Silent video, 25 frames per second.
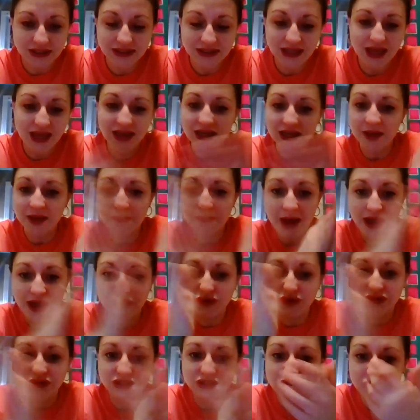He's saying, "Come
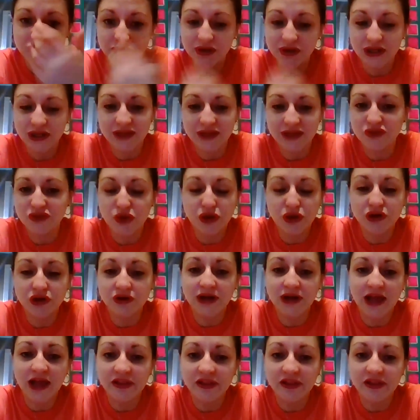on, you could do it. Even though you're an